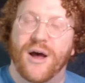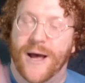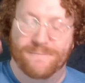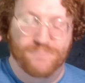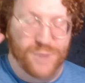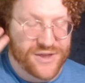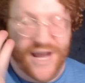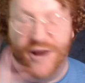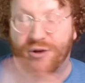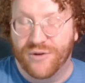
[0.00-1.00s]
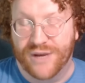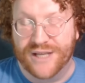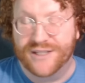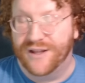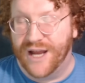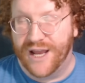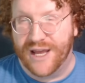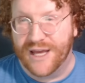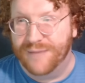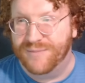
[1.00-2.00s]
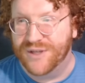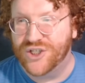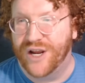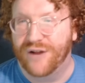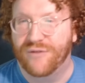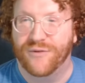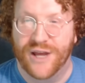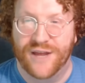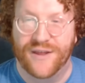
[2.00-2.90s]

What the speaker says: But they are the reason that I can keep this channel free.